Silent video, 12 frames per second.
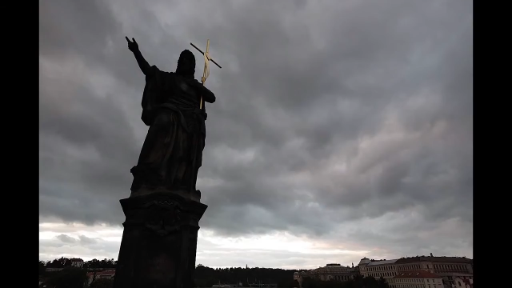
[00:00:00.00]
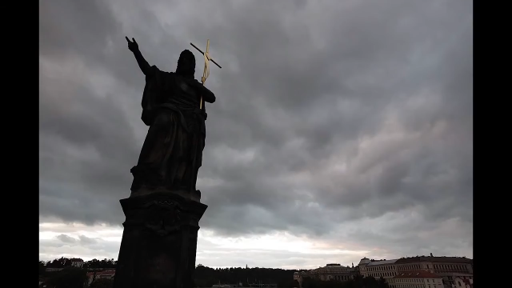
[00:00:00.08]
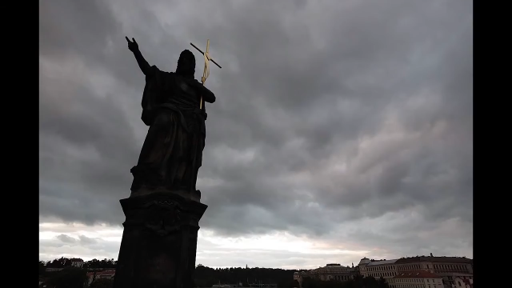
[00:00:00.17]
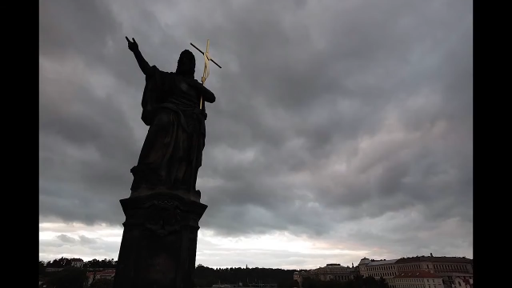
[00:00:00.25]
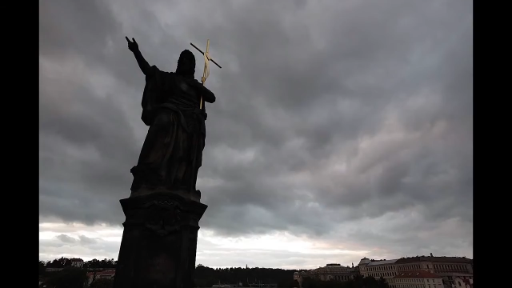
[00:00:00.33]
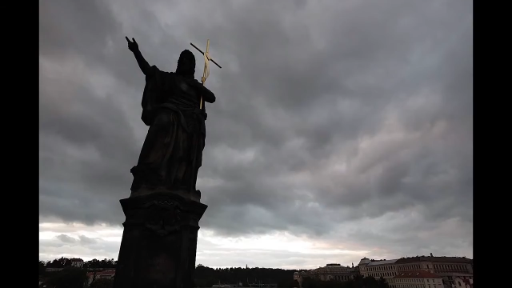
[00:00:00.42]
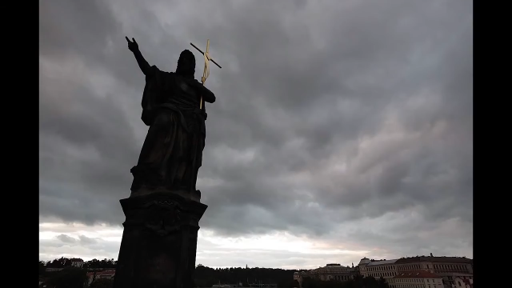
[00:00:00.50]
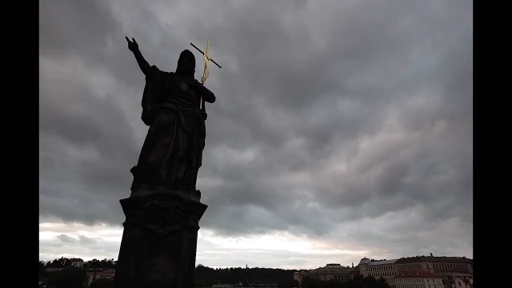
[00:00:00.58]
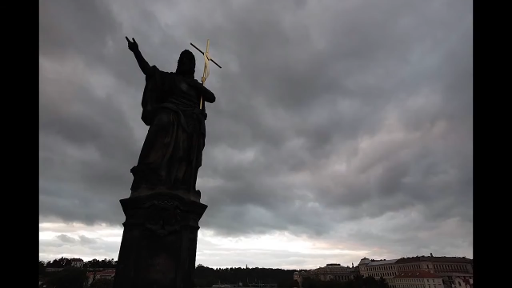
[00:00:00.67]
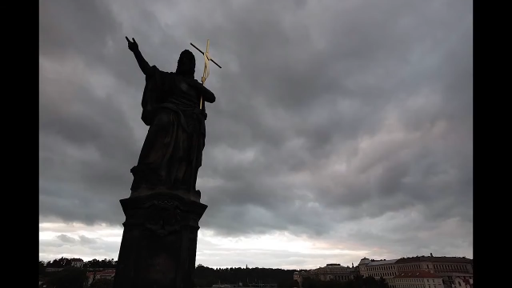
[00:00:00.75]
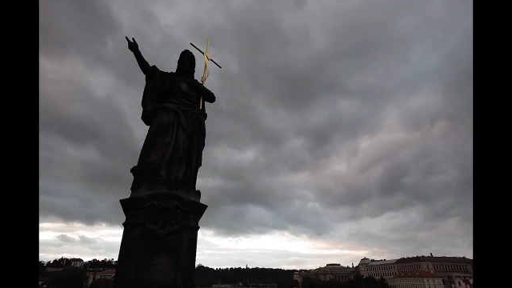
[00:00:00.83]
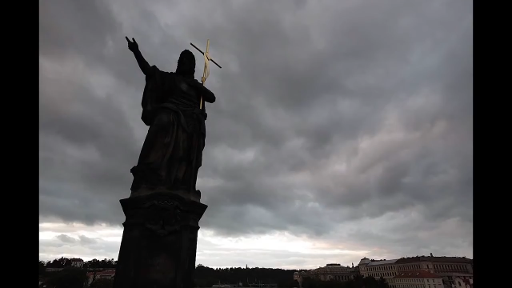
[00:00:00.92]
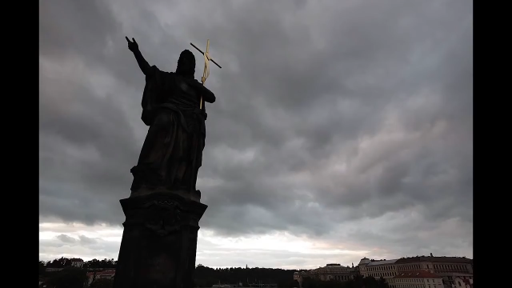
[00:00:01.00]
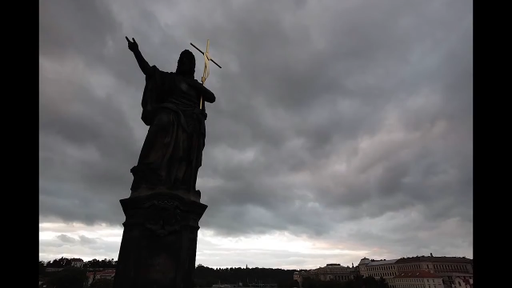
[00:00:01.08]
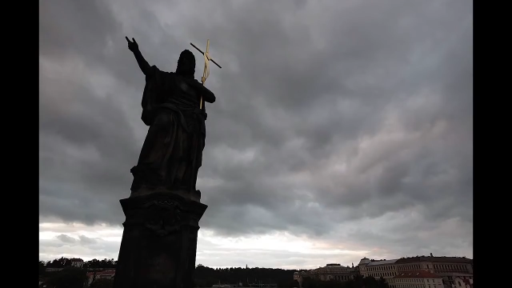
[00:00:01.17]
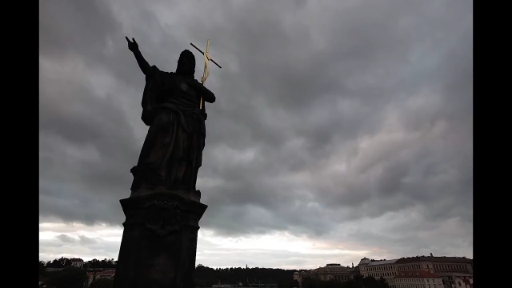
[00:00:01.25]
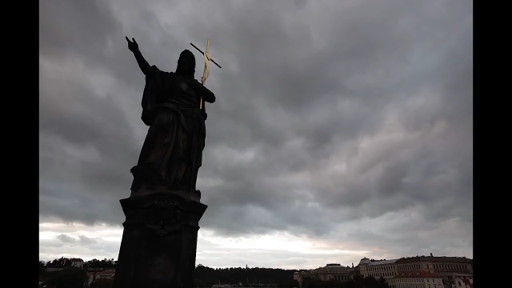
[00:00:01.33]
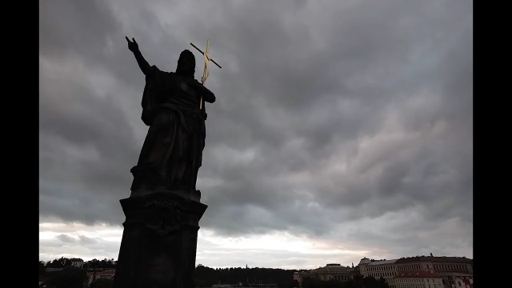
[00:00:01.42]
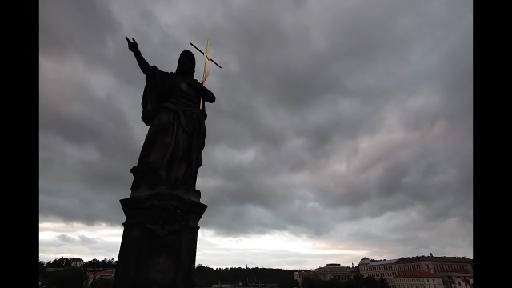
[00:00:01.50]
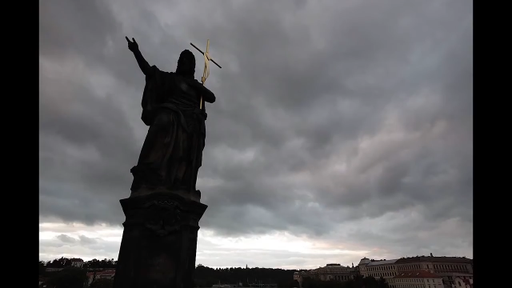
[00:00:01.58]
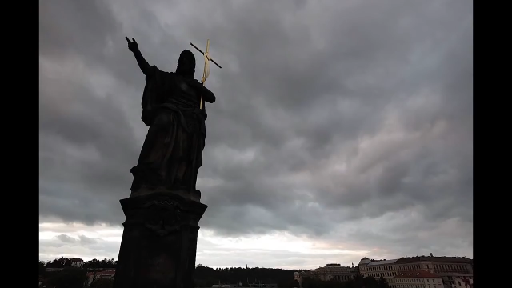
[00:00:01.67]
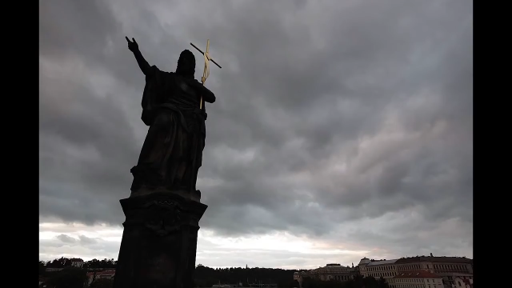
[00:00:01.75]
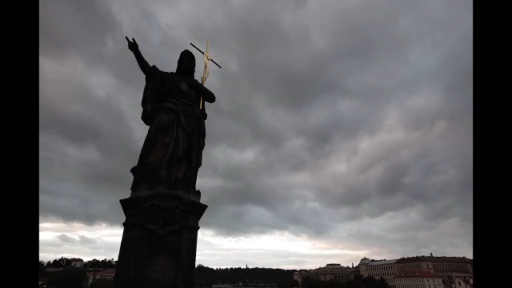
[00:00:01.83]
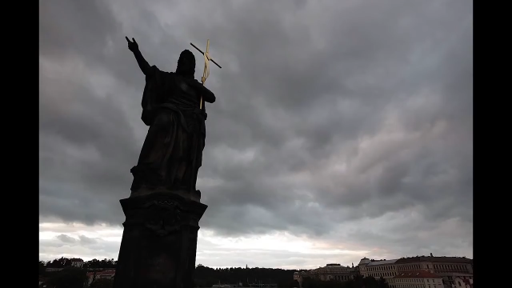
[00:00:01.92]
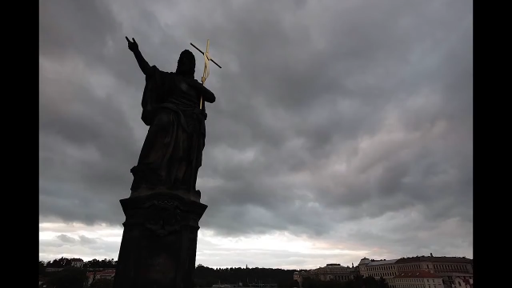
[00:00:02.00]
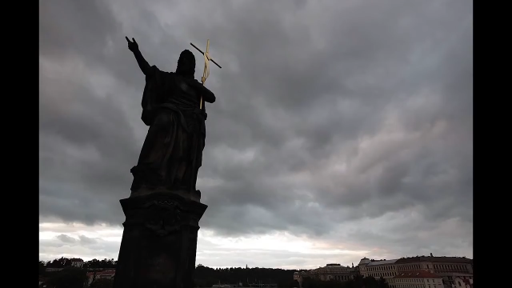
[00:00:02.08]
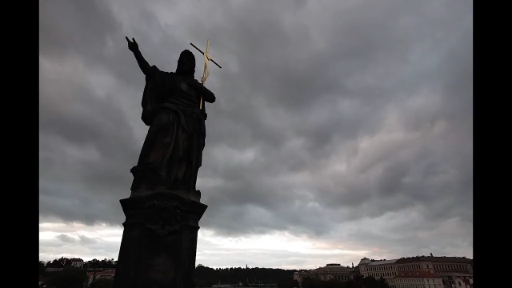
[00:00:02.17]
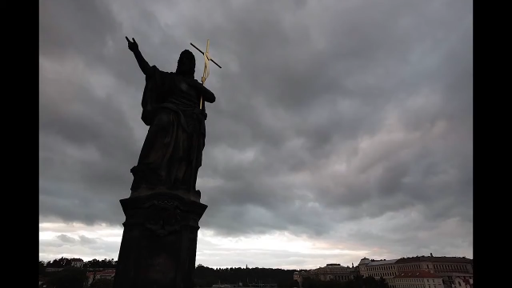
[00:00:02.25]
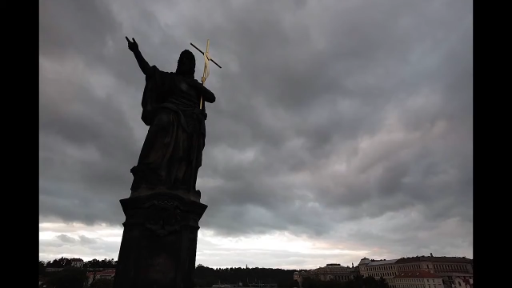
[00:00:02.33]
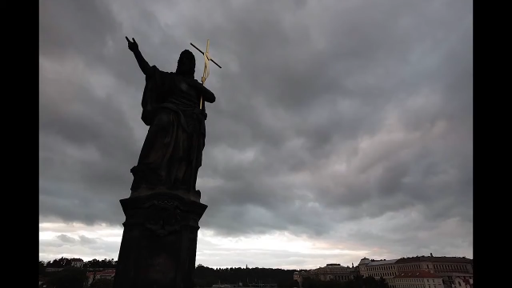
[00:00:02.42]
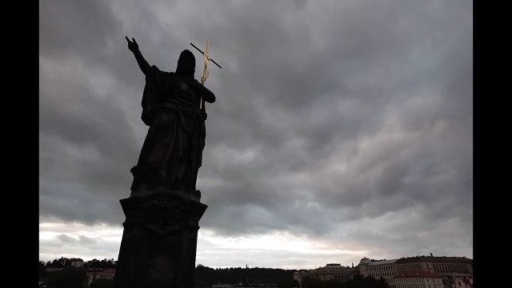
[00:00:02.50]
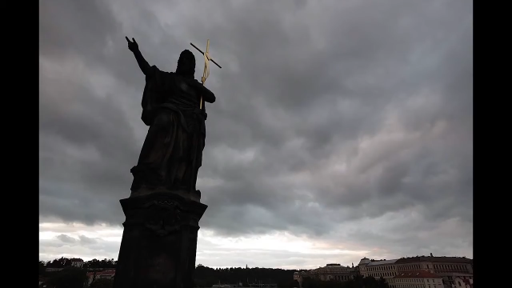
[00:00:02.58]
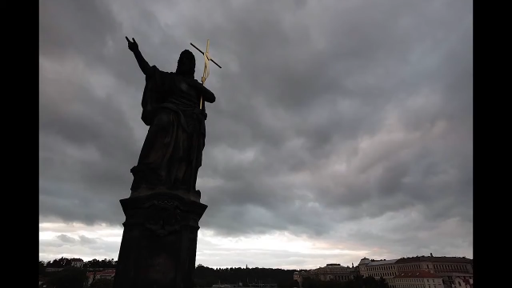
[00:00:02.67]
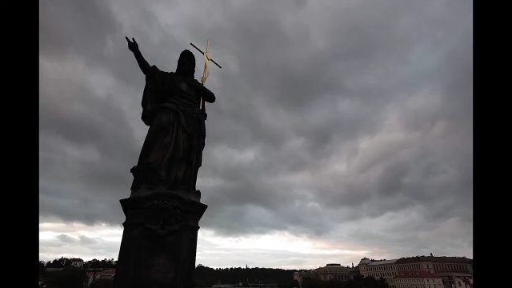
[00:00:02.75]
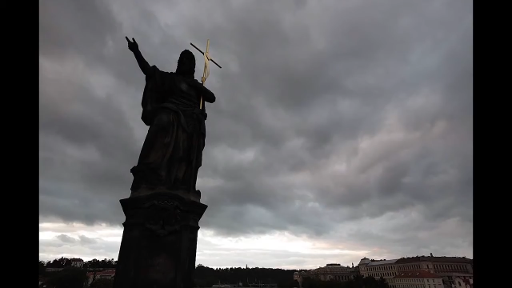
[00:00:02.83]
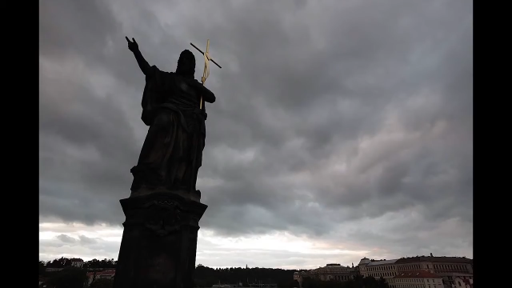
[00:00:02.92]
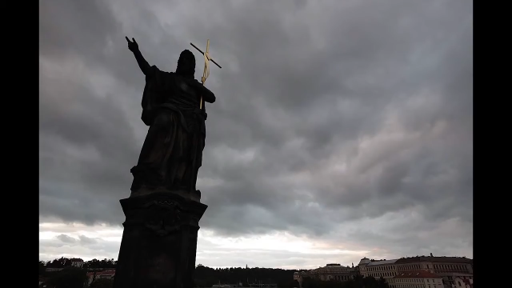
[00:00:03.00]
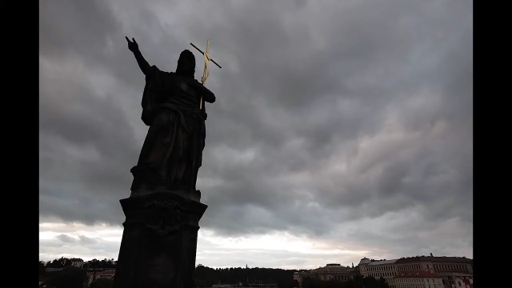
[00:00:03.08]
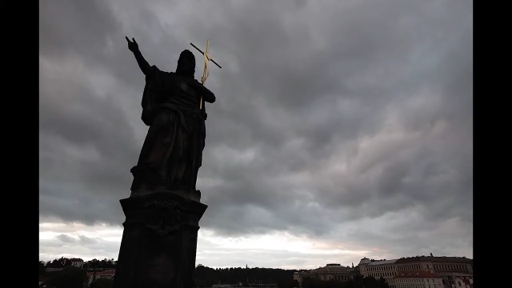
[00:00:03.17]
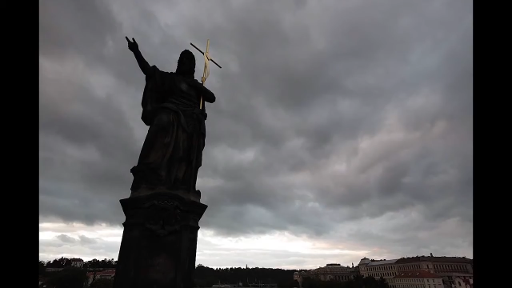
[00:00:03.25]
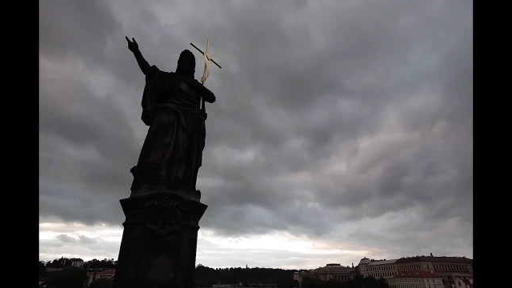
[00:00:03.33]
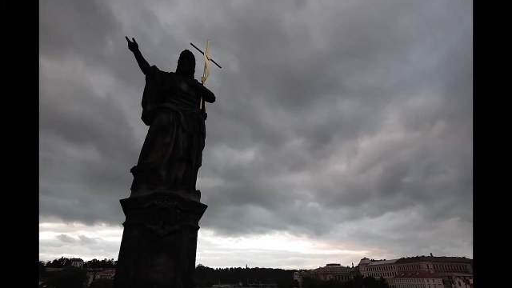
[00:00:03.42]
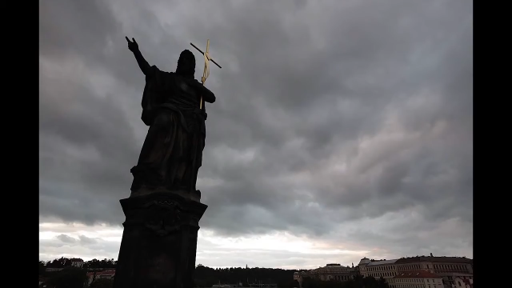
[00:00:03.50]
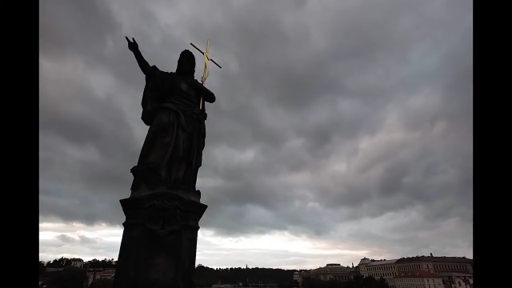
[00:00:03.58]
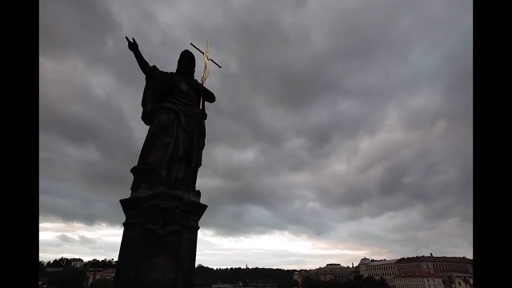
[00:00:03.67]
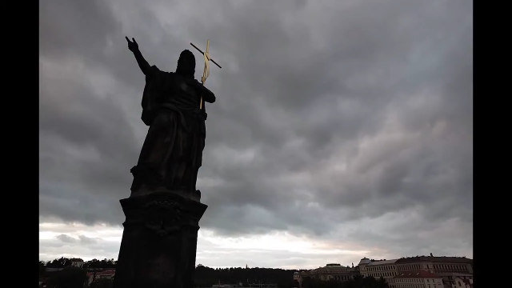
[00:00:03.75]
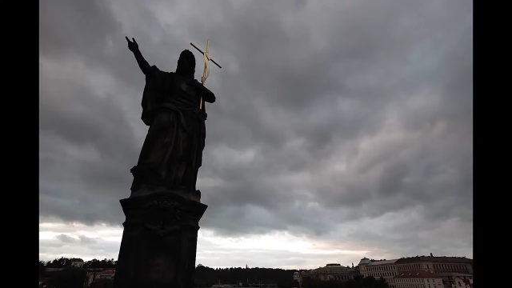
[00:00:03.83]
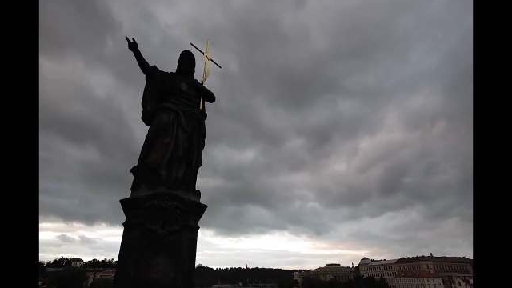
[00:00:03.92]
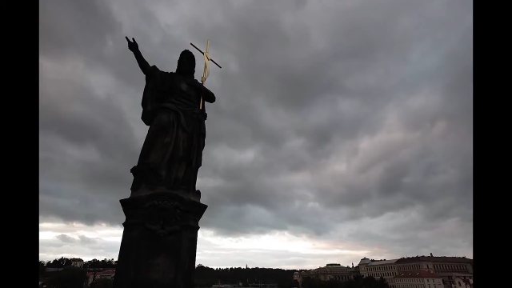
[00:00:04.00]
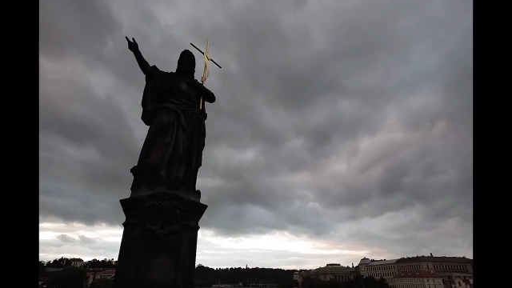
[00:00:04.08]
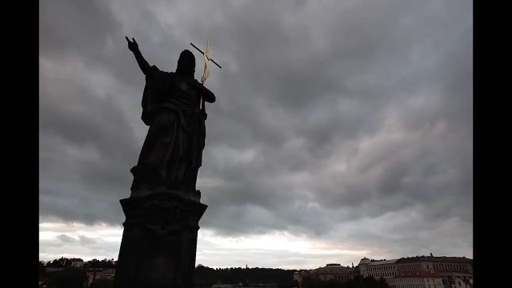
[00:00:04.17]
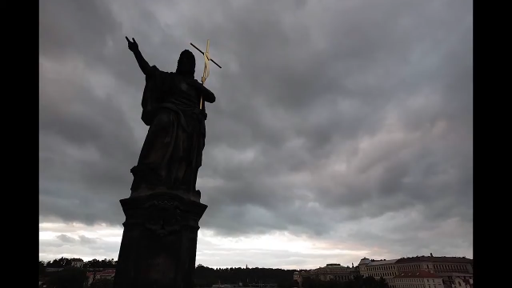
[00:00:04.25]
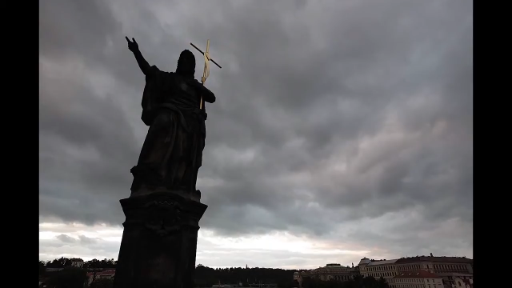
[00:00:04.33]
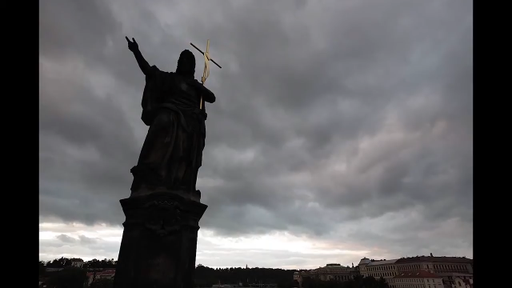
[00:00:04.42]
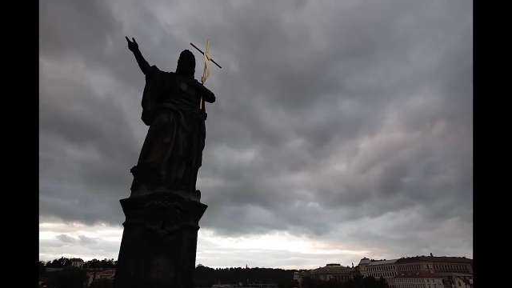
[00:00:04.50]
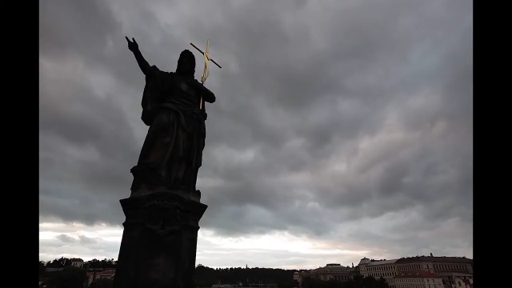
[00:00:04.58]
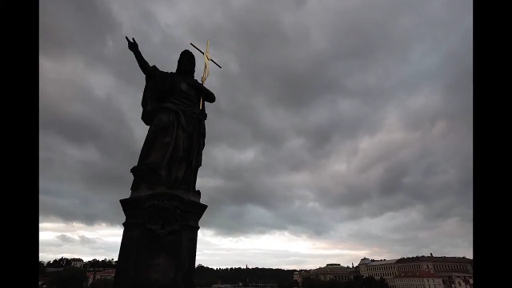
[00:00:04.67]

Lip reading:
[unreadable: no face in view]